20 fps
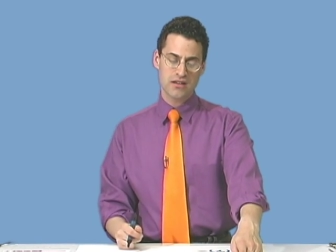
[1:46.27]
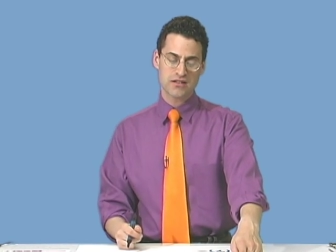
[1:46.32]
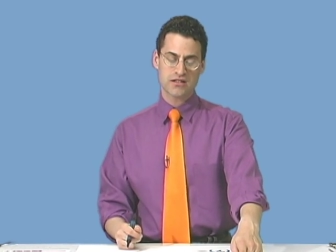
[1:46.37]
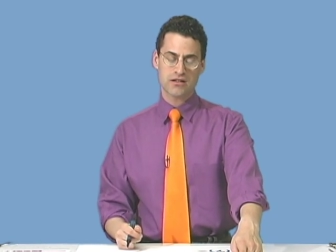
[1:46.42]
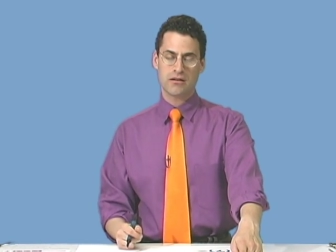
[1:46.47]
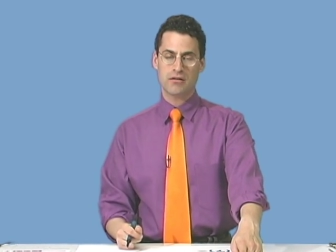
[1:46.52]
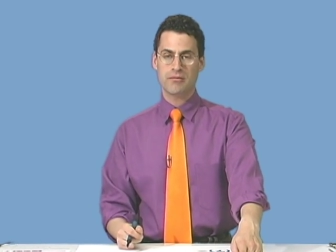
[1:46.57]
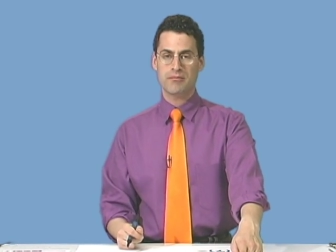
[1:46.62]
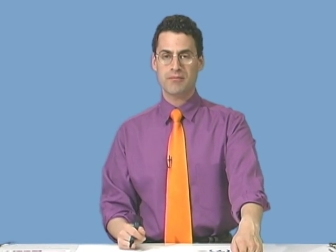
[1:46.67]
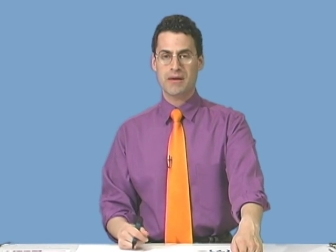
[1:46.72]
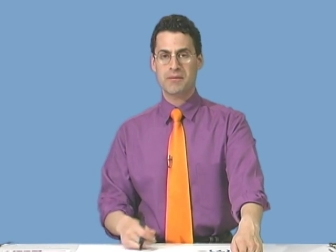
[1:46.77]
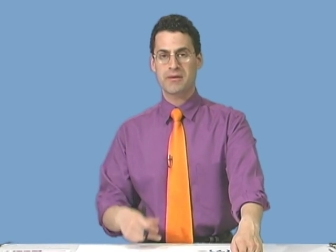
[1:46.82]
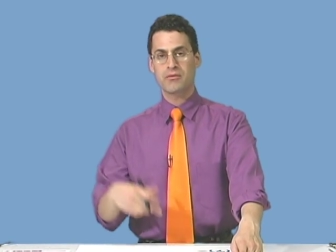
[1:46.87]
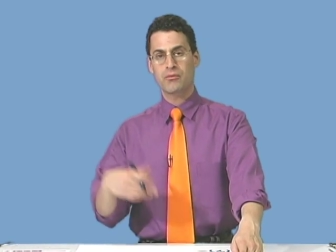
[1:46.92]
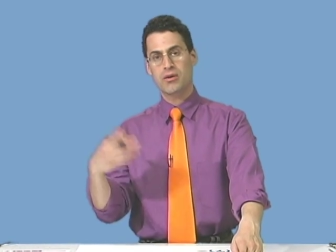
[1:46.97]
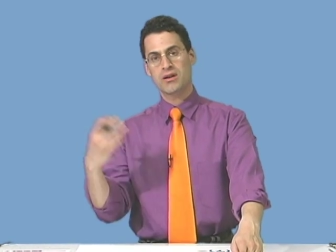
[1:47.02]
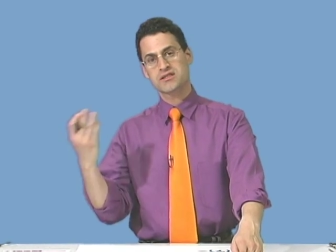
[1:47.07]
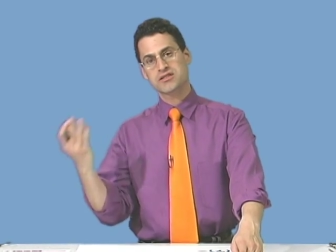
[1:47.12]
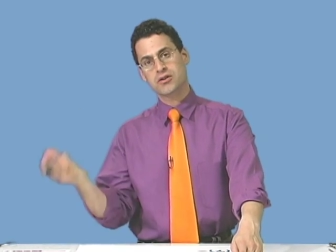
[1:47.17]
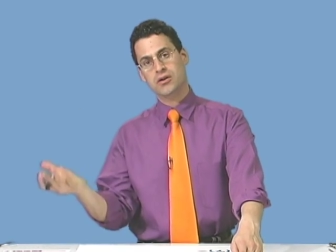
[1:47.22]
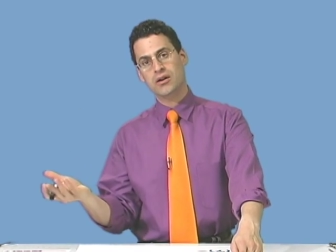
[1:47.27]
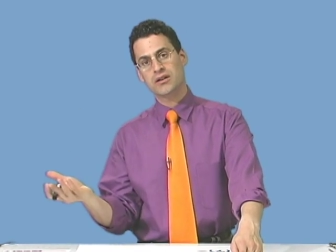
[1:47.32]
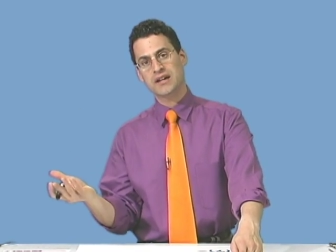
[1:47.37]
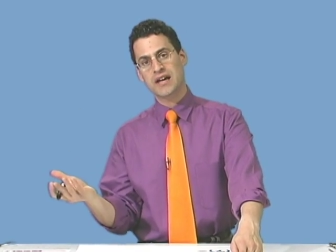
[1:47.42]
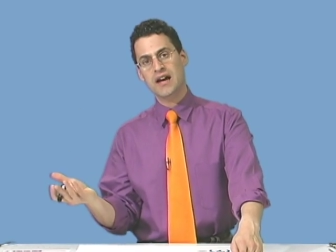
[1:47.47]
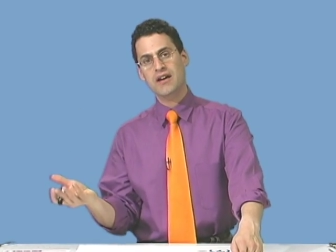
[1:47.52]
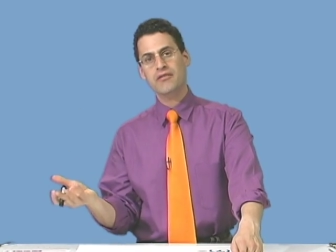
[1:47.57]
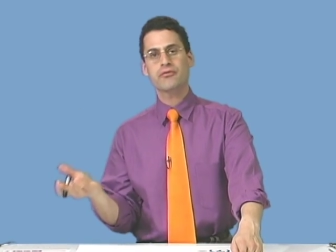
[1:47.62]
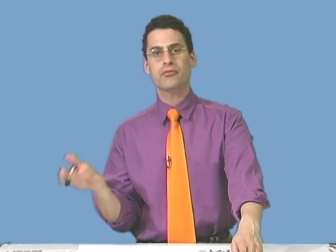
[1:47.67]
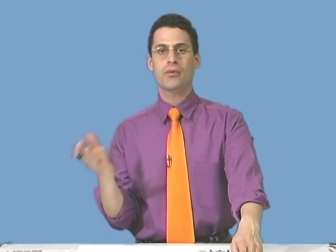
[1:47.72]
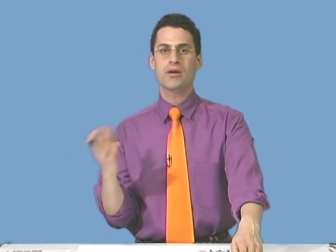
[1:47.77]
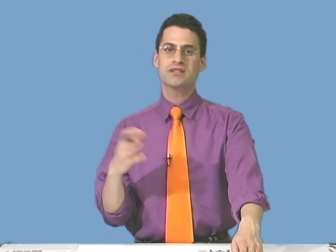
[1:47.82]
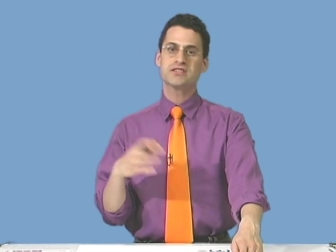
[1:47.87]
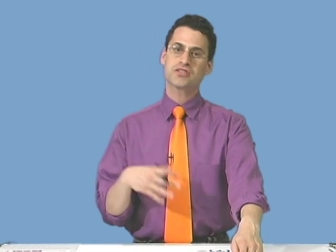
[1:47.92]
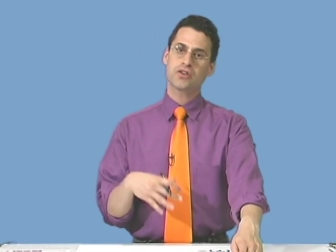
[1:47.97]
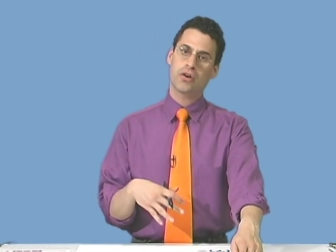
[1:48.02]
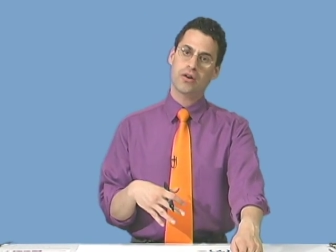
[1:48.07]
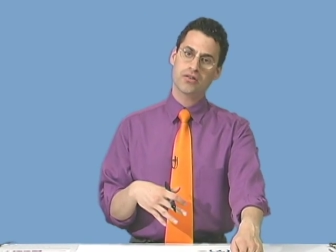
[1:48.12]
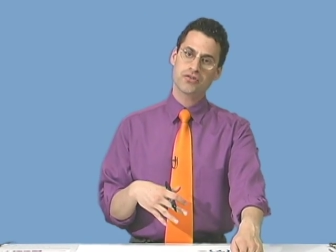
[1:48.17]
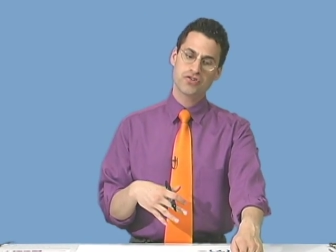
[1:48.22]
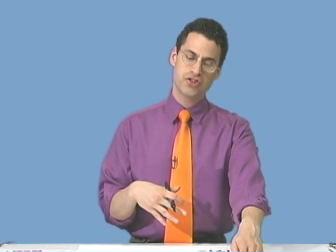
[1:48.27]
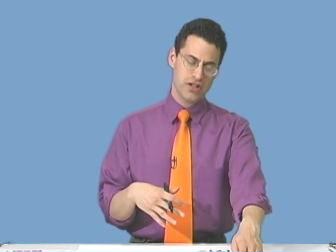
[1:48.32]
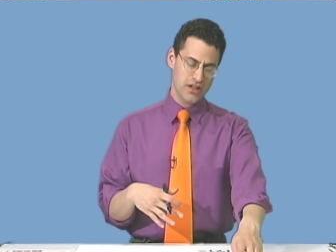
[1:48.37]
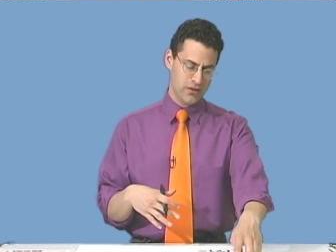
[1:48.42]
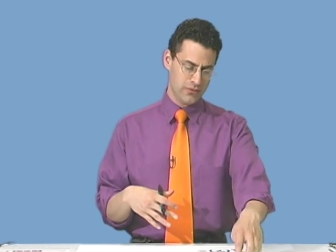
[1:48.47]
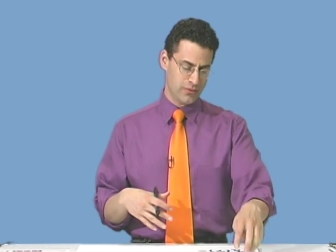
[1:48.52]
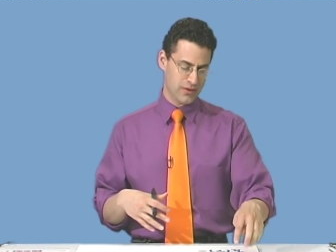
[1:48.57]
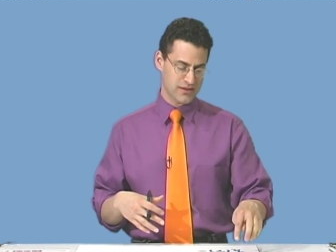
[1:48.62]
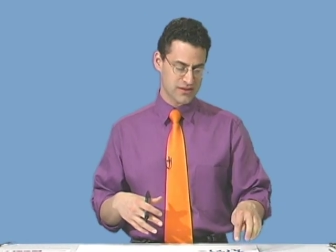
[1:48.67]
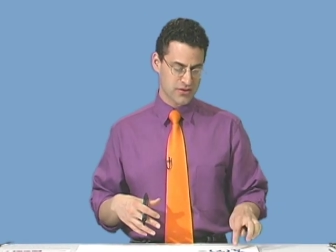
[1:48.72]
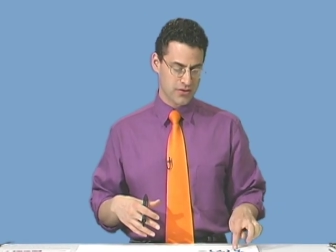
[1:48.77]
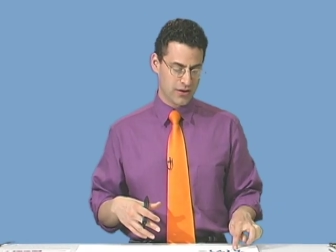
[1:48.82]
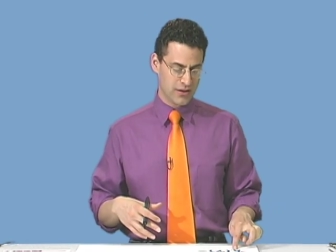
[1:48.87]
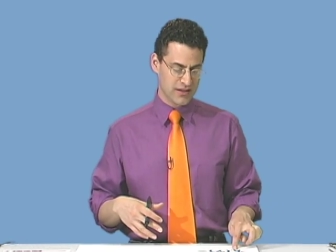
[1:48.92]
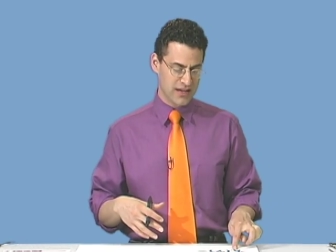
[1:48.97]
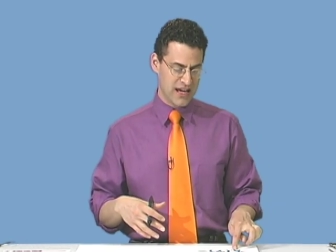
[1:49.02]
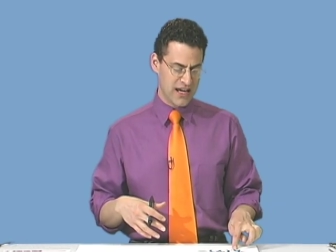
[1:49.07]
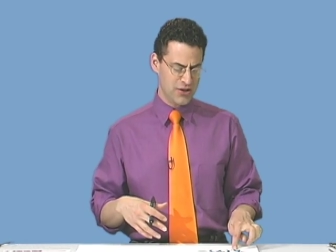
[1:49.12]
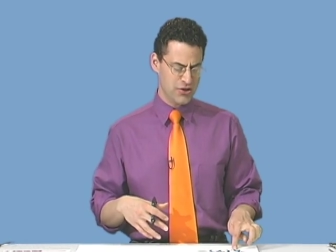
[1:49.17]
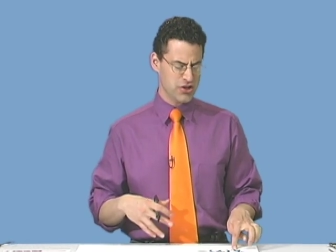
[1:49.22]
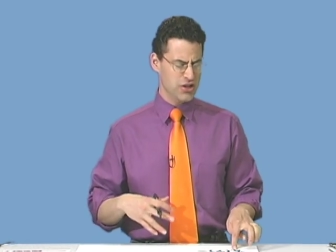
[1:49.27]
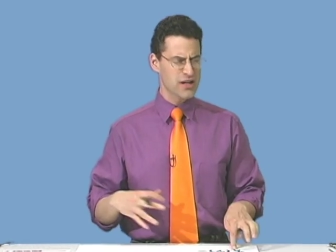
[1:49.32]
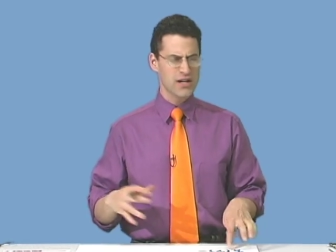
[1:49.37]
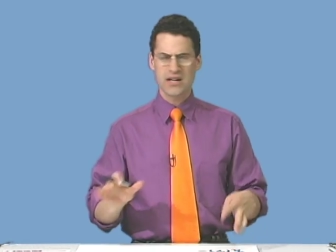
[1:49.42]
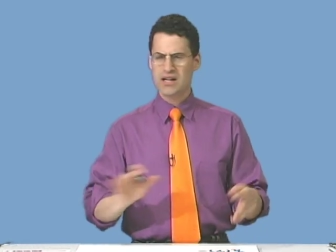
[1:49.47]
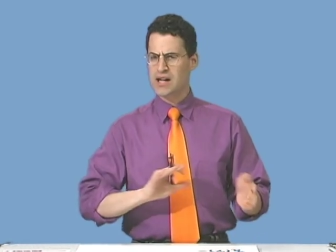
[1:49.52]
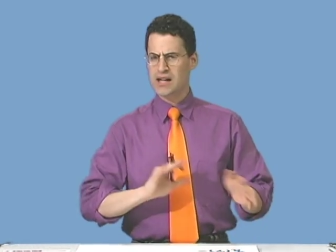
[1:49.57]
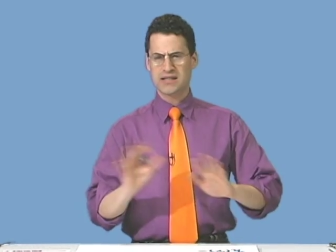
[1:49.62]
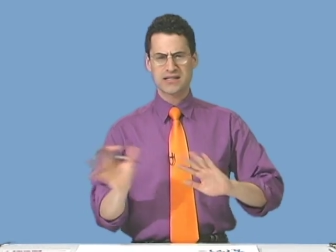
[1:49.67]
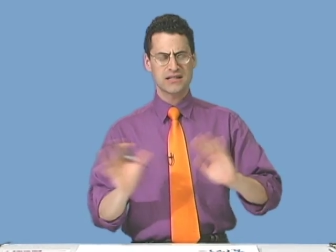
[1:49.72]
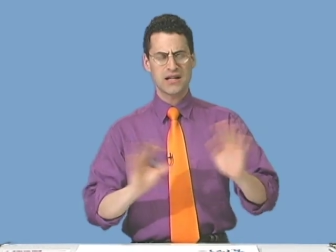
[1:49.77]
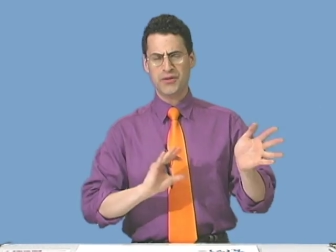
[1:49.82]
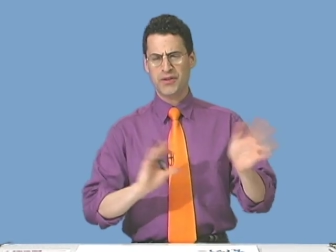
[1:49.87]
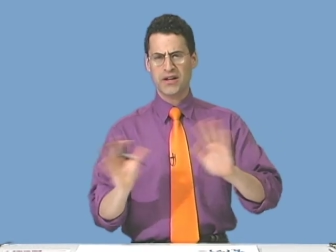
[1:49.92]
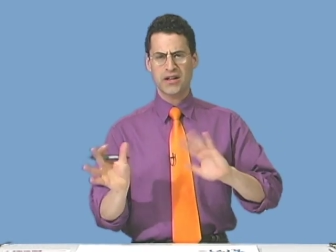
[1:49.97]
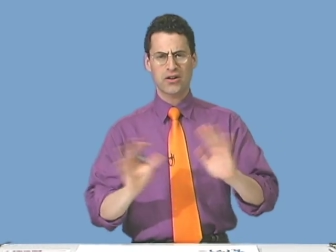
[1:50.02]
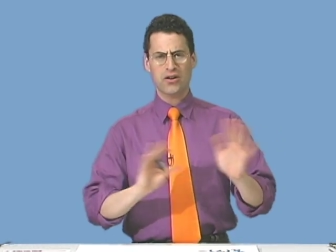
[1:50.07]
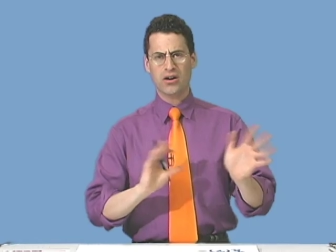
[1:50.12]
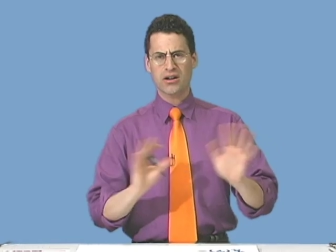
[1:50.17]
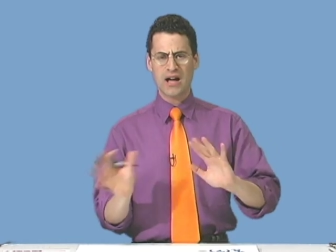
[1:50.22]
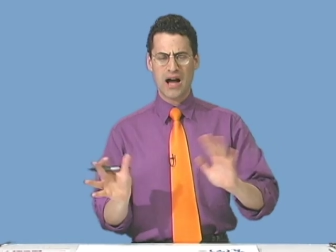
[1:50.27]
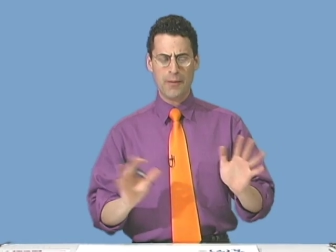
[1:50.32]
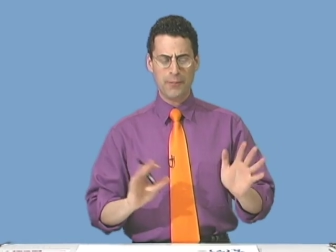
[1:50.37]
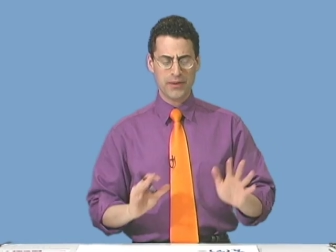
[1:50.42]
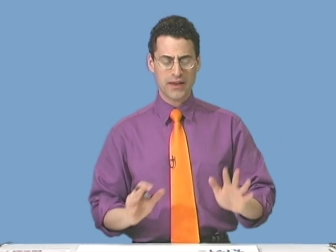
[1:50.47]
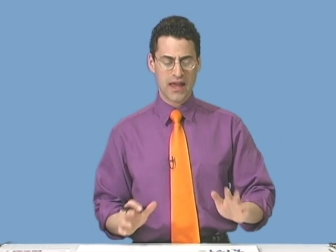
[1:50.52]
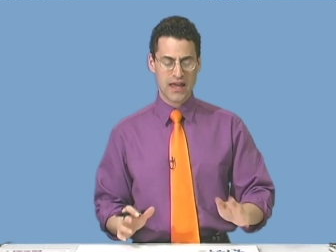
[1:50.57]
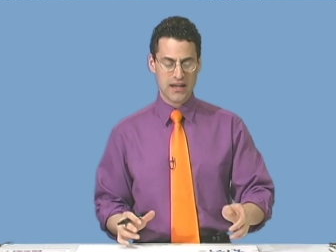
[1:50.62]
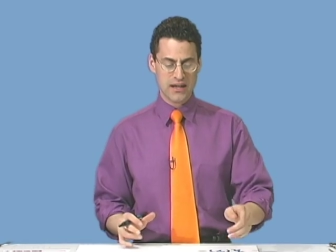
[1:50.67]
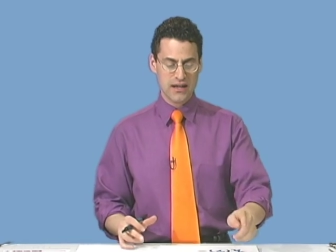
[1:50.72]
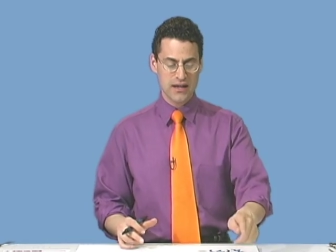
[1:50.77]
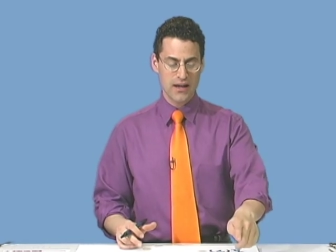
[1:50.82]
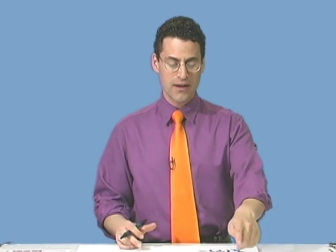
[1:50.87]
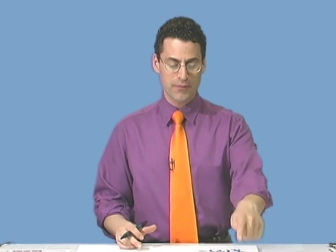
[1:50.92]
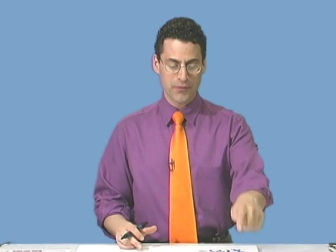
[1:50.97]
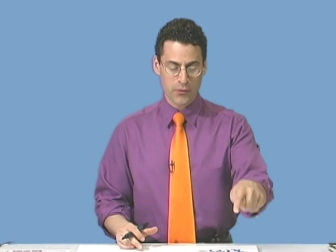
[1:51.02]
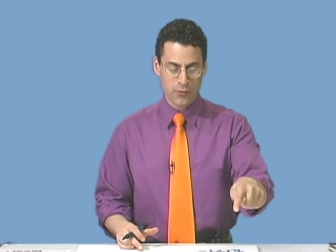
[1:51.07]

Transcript: So maybe one's called f, one's called g, one's called h. It's nothing at all complicated.